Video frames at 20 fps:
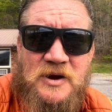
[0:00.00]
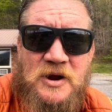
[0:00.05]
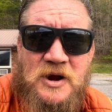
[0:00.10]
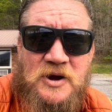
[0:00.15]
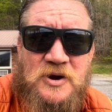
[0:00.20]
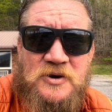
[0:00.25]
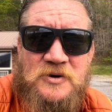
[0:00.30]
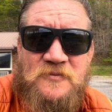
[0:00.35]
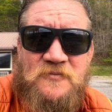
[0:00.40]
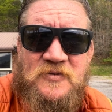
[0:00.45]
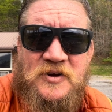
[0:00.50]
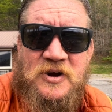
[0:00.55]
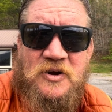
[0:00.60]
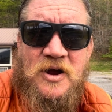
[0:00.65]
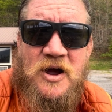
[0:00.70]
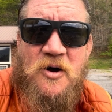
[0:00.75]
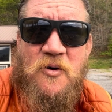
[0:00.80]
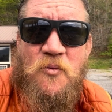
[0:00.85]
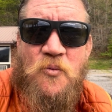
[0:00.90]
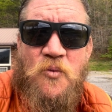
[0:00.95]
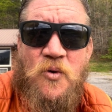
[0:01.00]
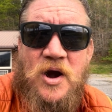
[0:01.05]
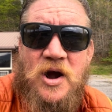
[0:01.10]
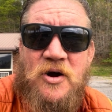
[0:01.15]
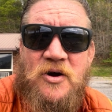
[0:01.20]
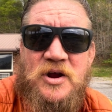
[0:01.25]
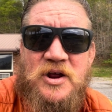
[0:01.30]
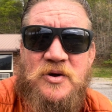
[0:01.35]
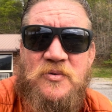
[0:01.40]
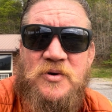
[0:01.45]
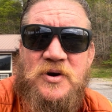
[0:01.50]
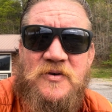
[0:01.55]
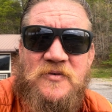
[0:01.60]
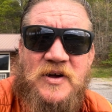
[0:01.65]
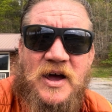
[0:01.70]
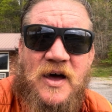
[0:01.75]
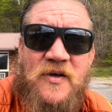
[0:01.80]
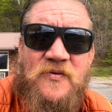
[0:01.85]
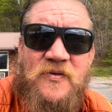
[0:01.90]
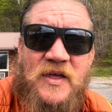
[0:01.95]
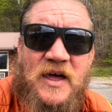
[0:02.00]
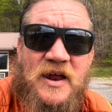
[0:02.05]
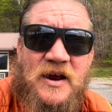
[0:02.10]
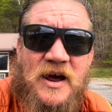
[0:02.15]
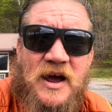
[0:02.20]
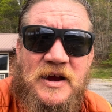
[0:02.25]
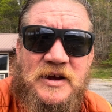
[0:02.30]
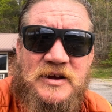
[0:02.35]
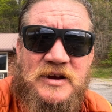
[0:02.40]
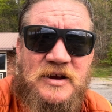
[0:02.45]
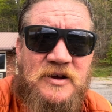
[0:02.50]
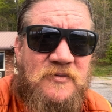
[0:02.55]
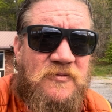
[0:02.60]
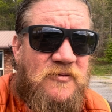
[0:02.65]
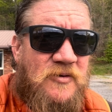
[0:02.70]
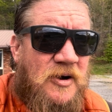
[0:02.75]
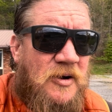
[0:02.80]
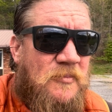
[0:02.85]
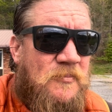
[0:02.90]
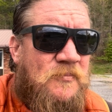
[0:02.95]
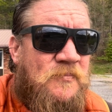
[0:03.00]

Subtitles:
couldn't figure out where he would have gotten that idea from.